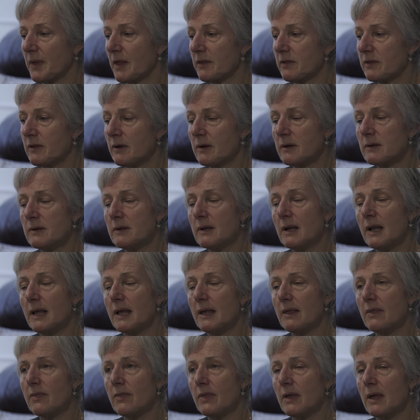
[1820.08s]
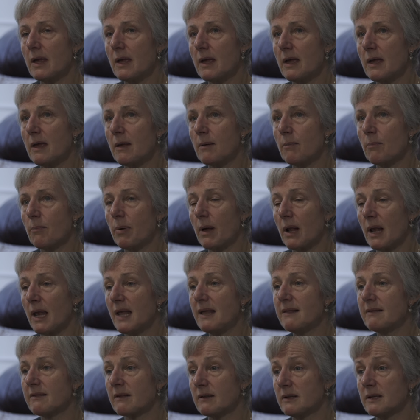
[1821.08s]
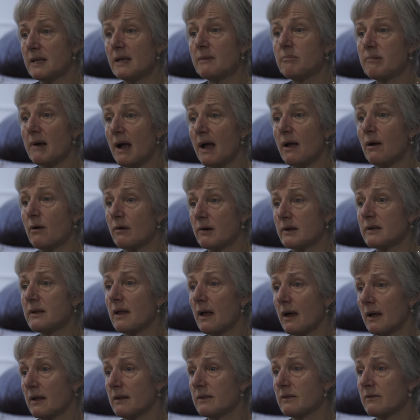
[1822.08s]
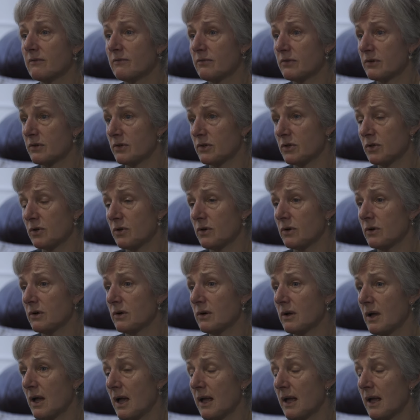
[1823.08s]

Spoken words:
Certainly the police can deprioritize for sure